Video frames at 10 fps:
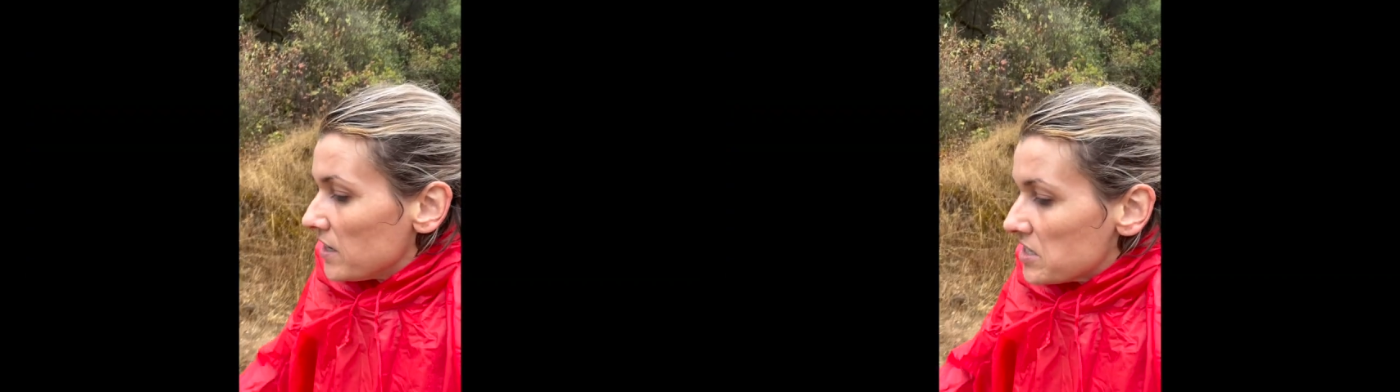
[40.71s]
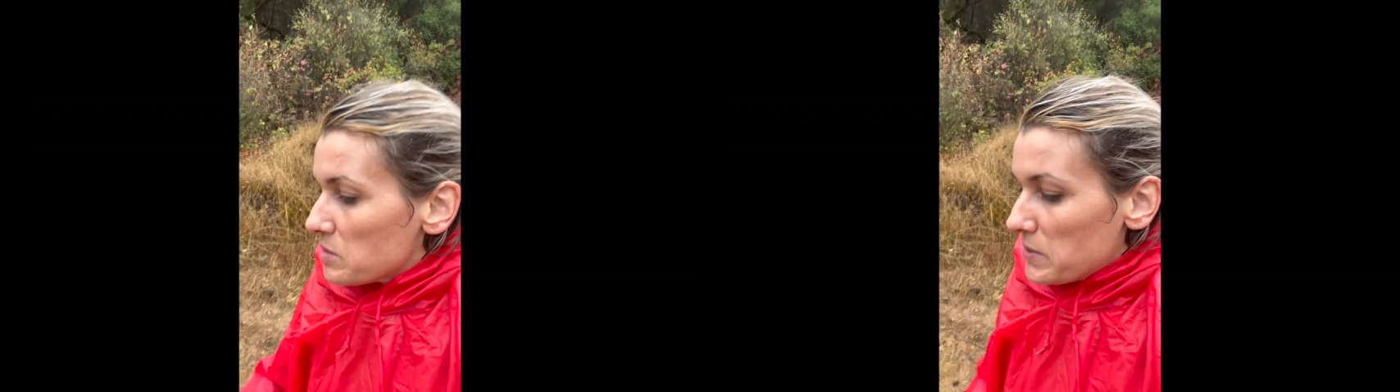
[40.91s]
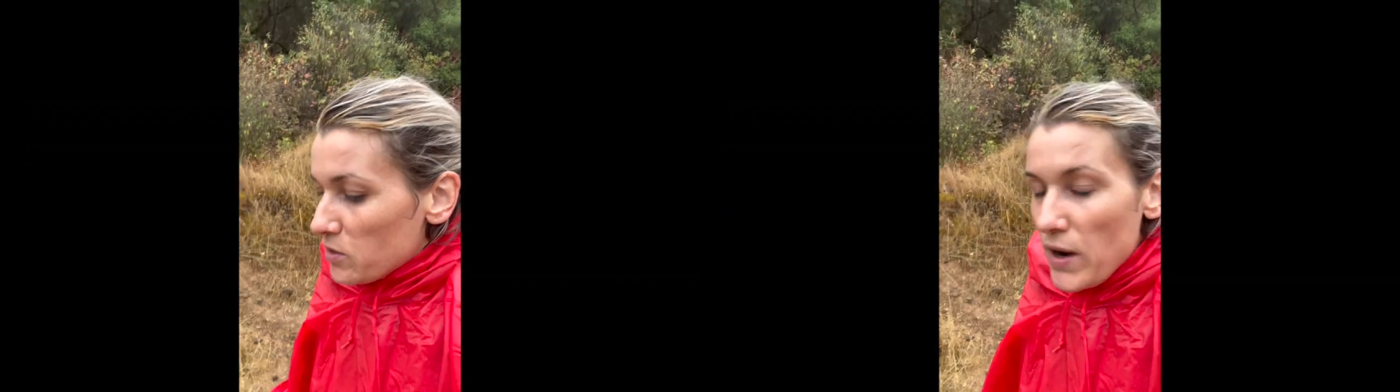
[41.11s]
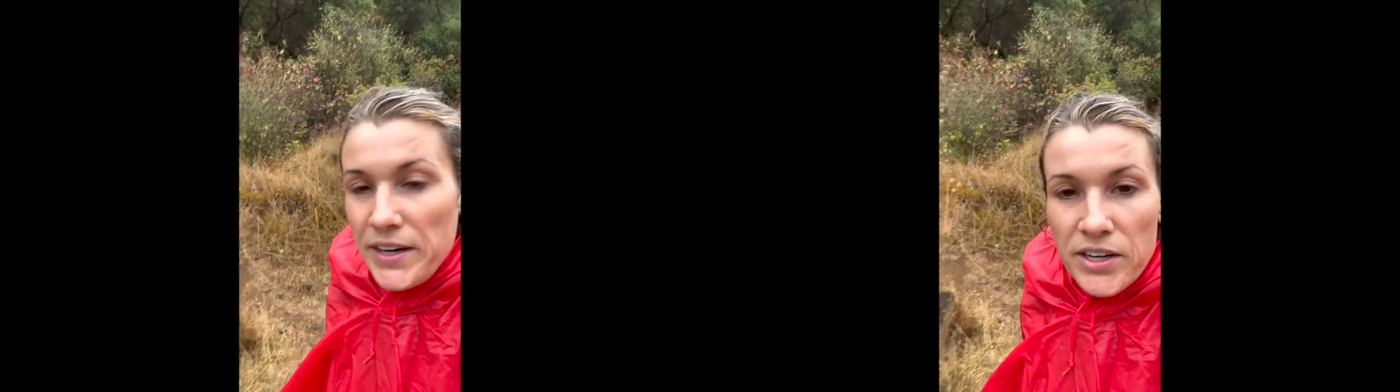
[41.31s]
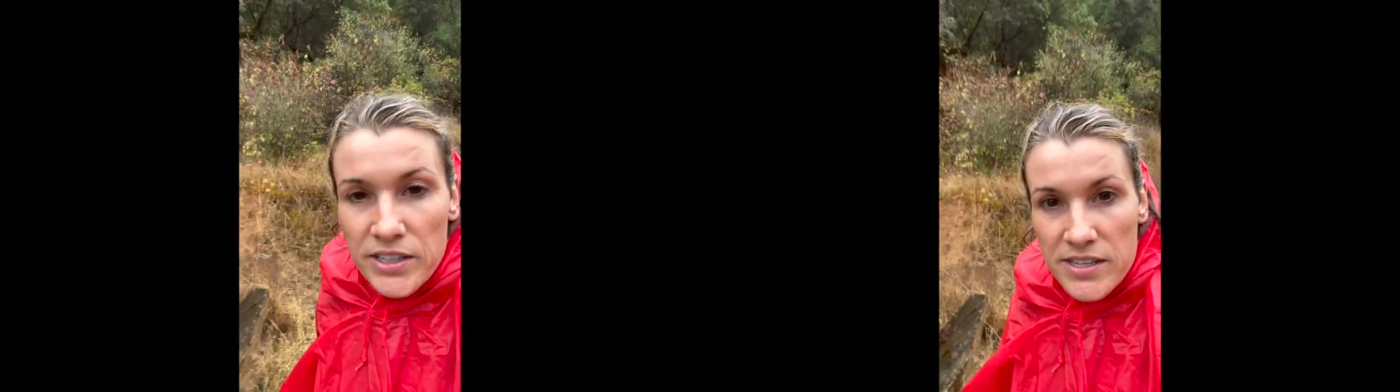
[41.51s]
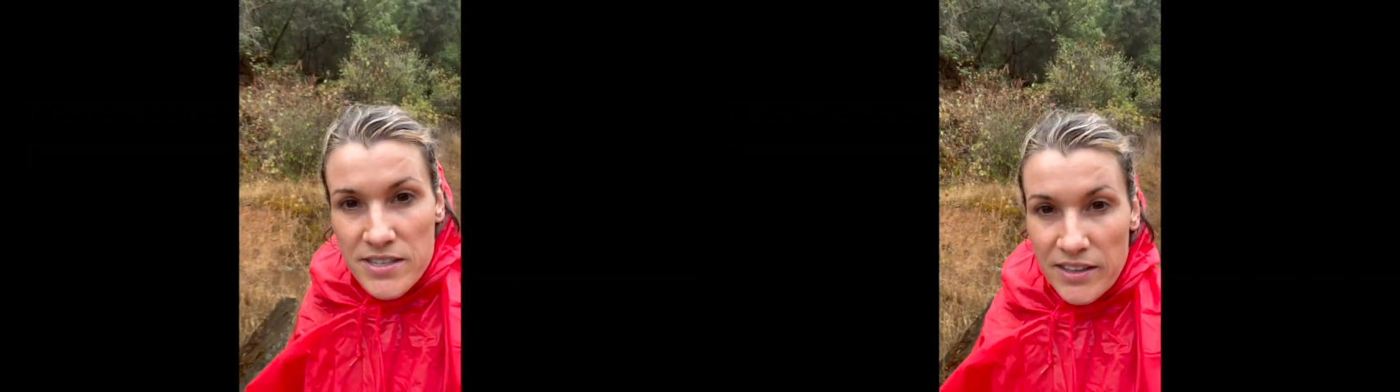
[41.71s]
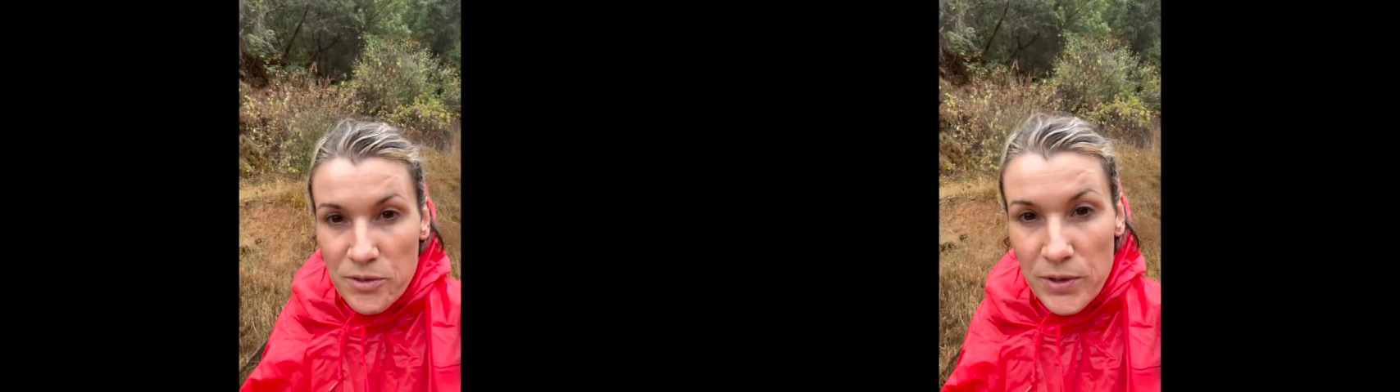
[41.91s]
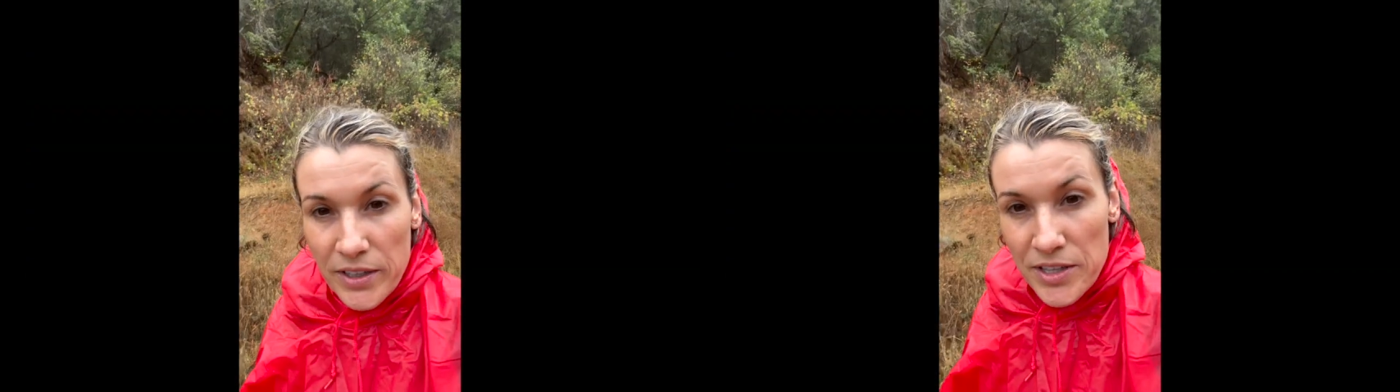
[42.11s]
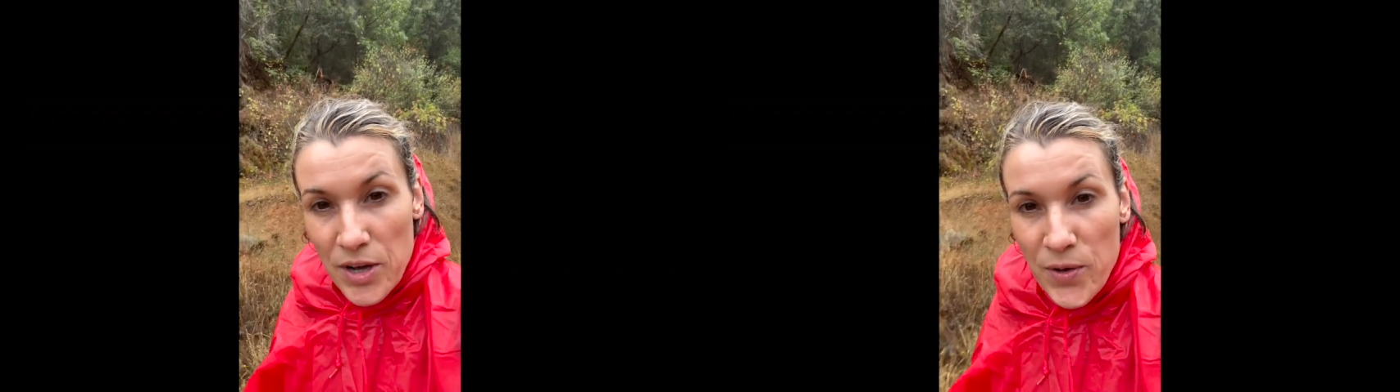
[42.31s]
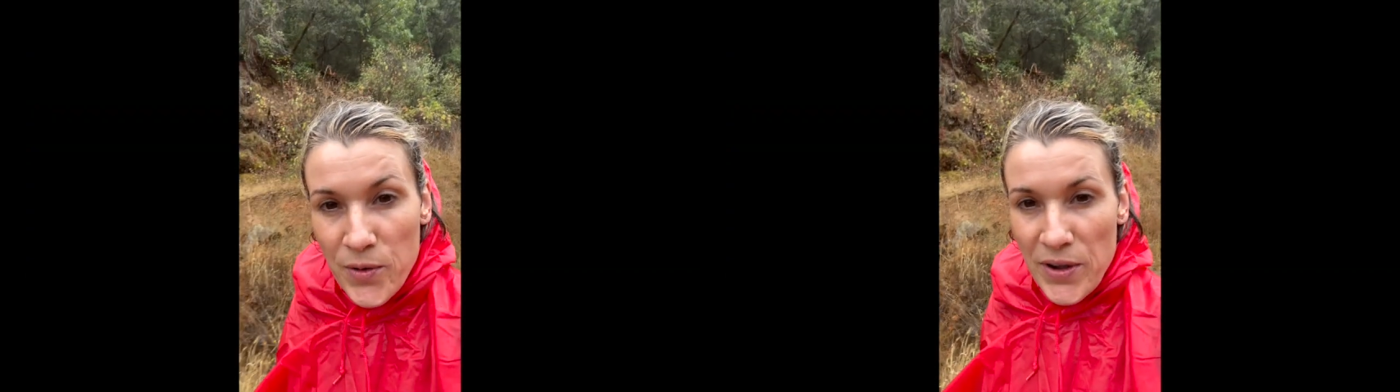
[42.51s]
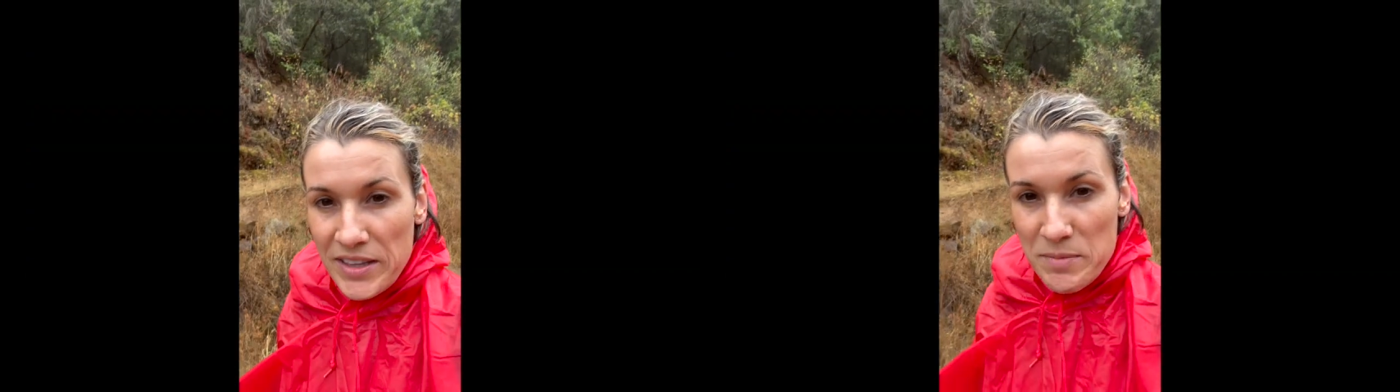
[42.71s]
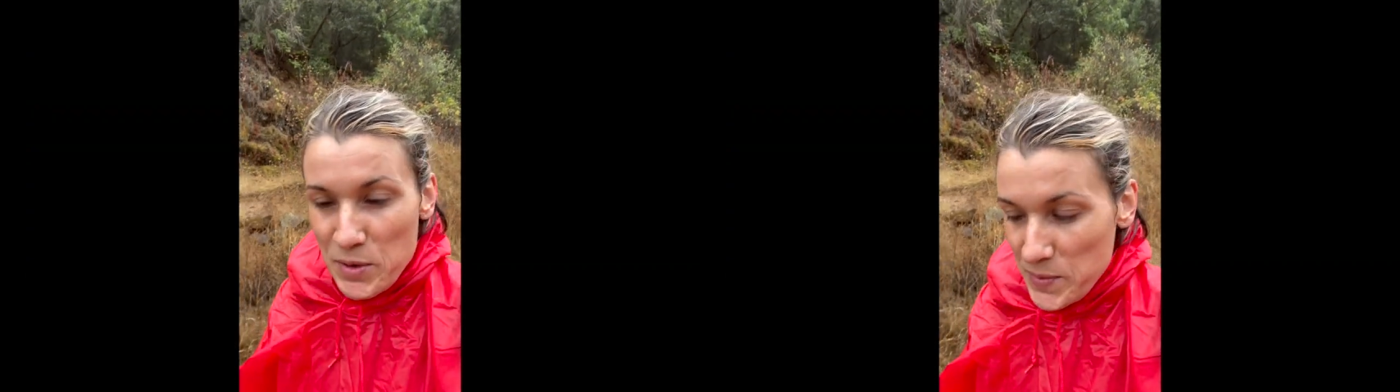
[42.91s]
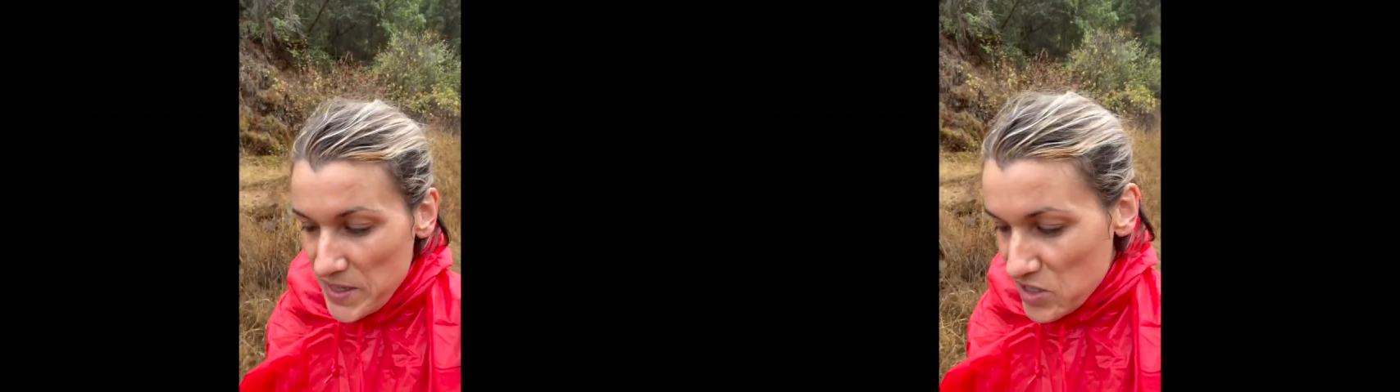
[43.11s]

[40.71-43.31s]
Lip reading: to be quite honest, I didn't really know at the moment.